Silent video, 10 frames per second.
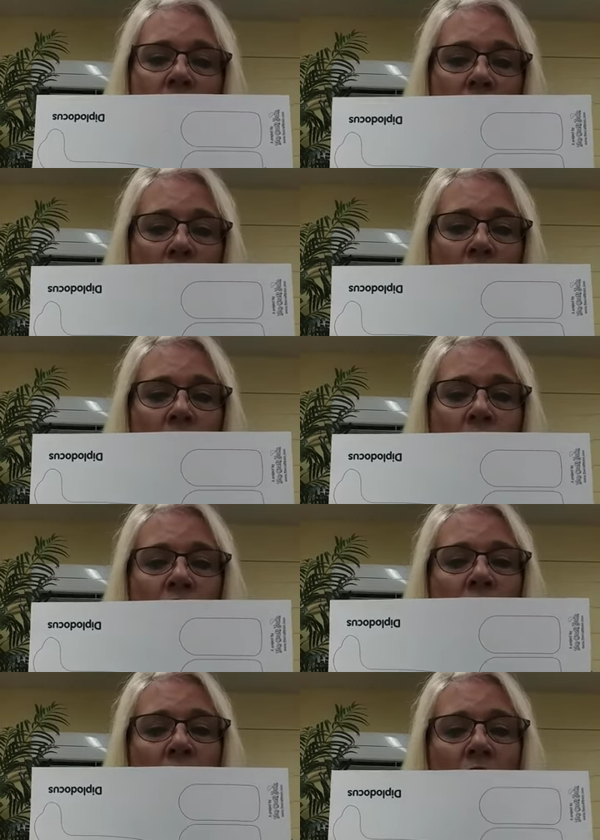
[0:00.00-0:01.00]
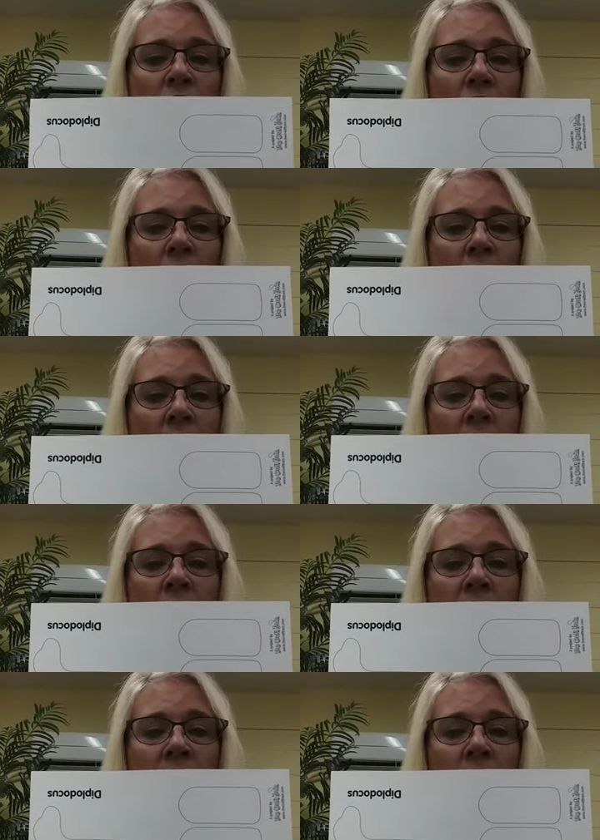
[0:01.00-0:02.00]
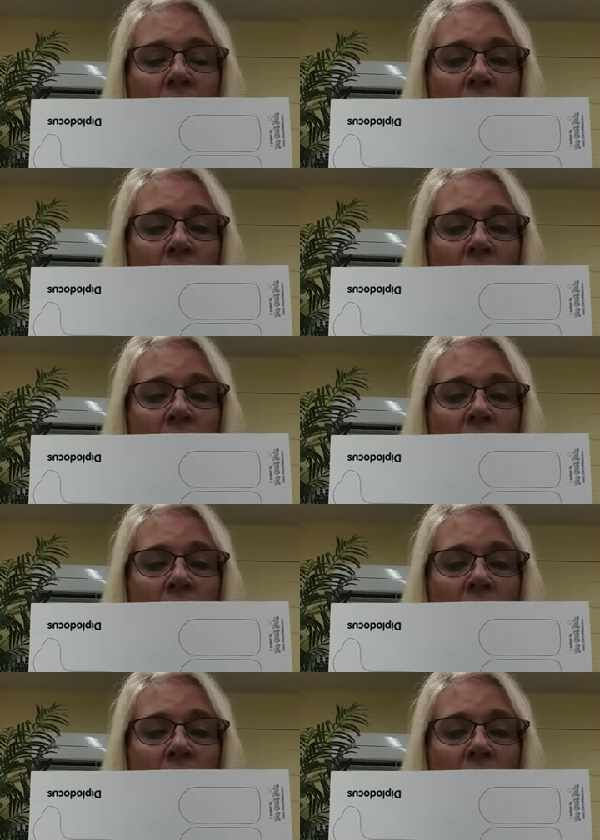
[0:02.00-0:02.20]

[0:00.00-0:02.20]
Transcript: markers. You can use crayons.